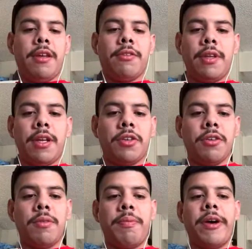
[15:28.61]
I'm not sure
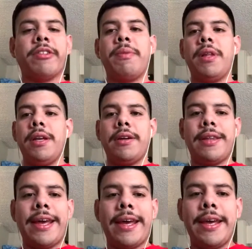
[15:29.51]
the possibility on
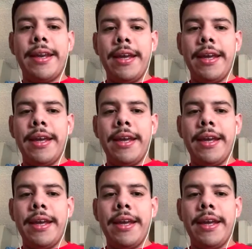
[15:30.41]
that.